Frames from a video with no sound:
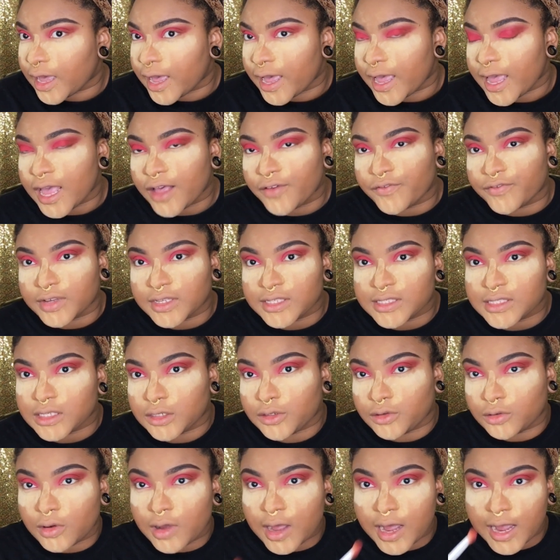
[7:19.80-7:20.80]
I have a
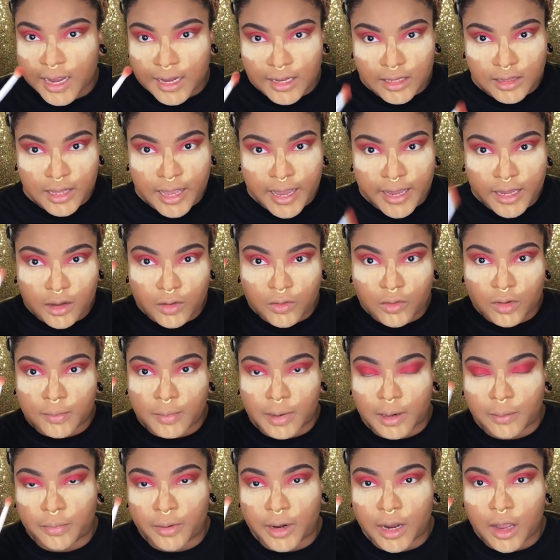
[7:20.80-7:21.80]
subtle highlight on
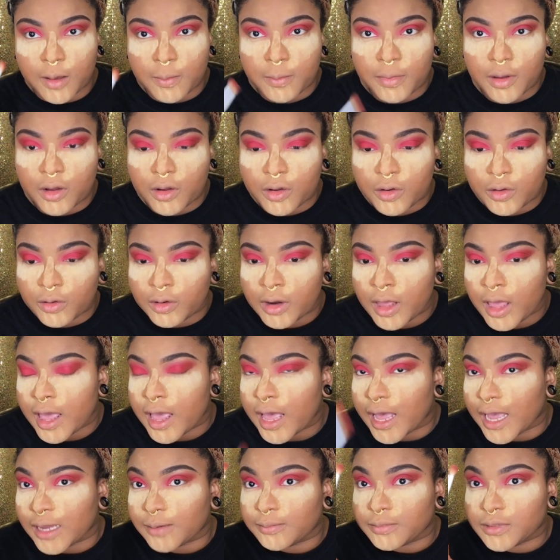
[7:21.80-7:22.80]
my brow bone,
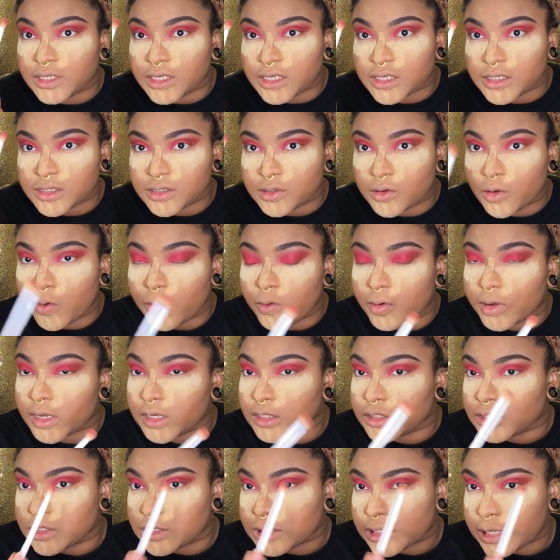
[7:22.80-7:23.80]
I'm just
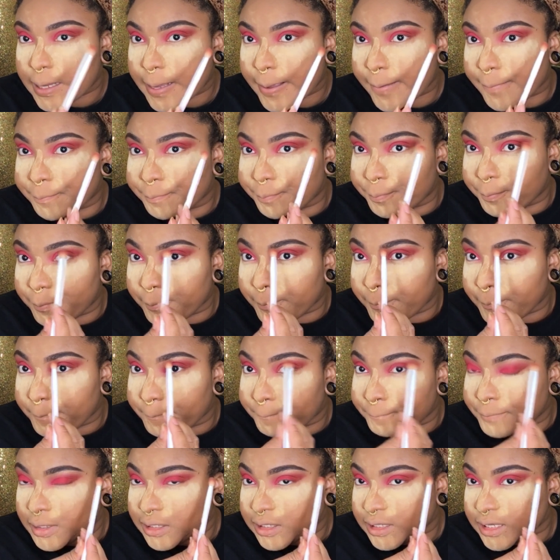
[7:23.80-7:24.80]
going to
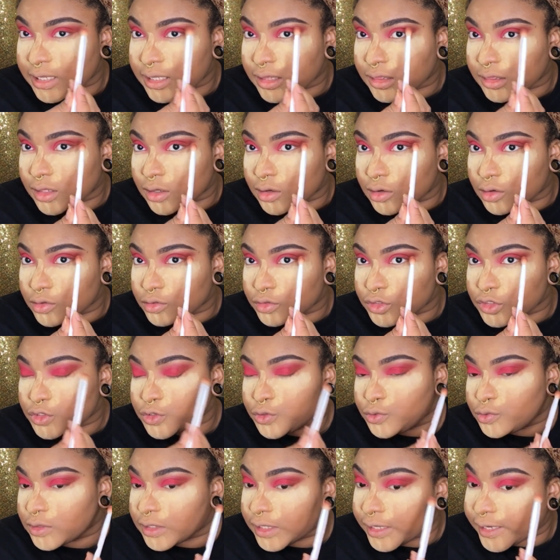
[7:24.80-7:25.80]
blend those
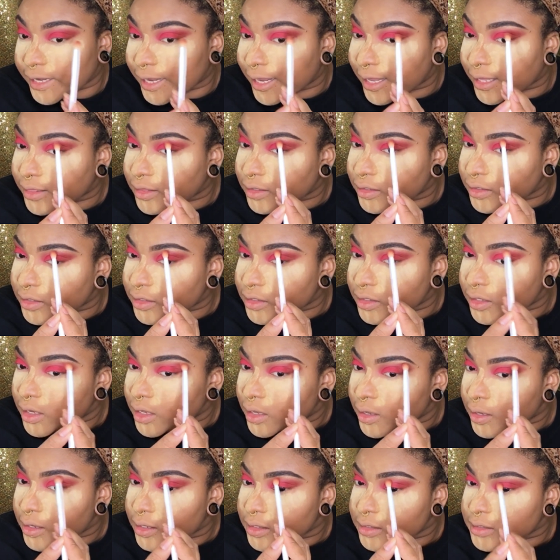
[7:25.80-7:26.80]
two together
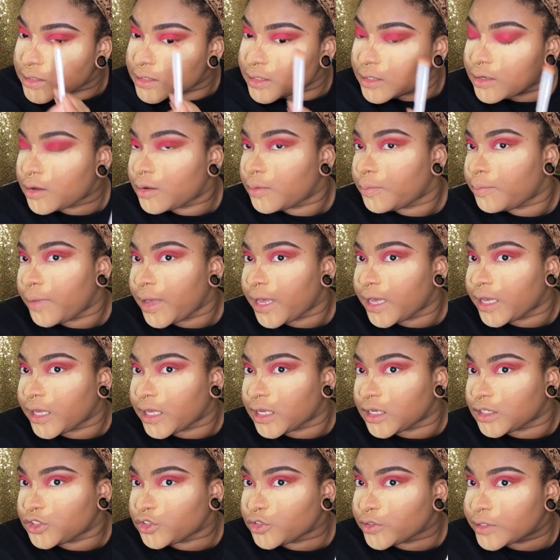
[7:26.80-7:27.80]
to make
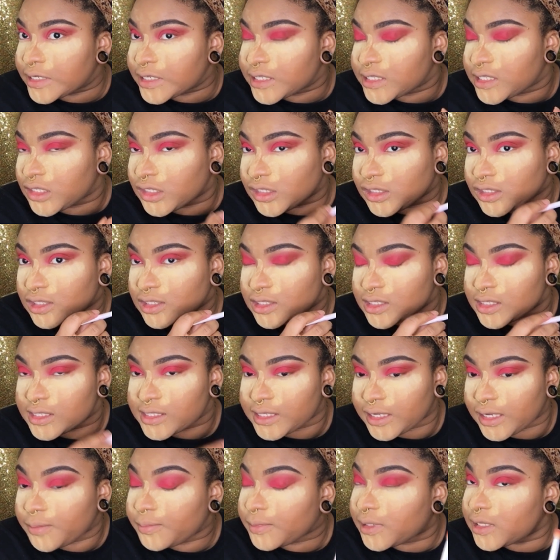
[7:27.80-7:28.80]
it transition
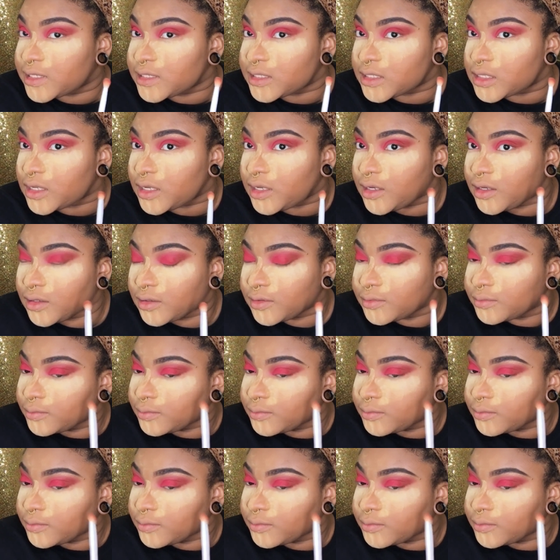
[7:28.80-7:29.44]
seamlessly.